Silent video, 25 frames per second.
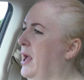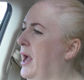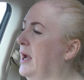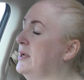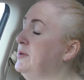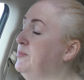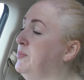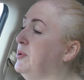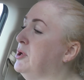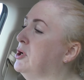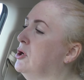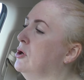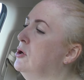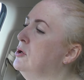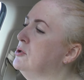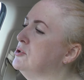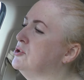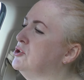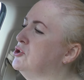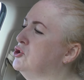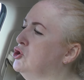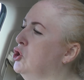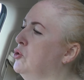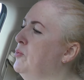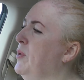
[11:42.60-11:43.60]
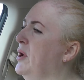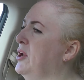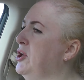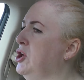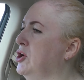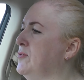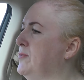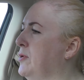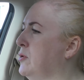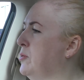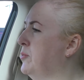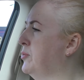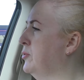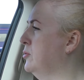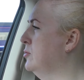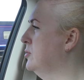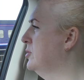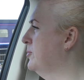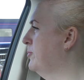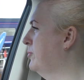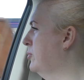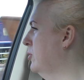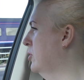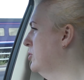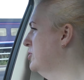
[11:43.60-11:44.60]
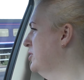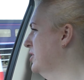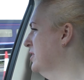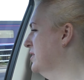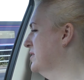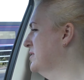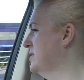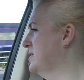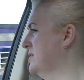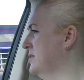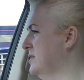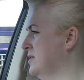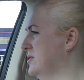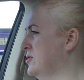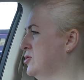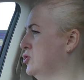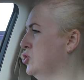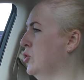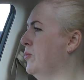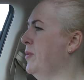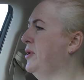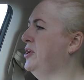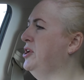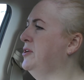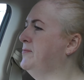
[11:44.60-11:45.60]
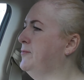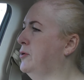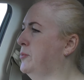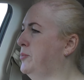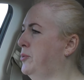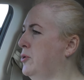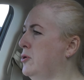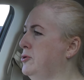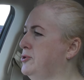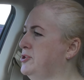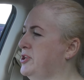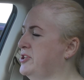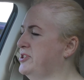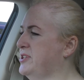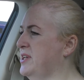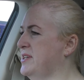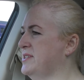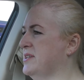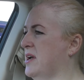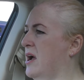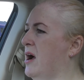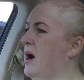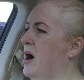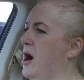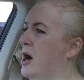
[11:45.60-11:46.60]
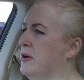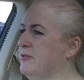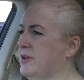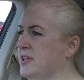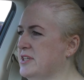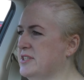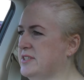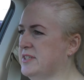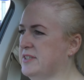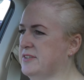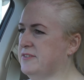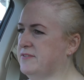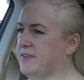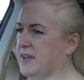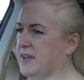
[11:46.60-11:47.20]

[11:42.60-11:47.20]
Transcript: And because so many of our pro products and so many of our purchases are instant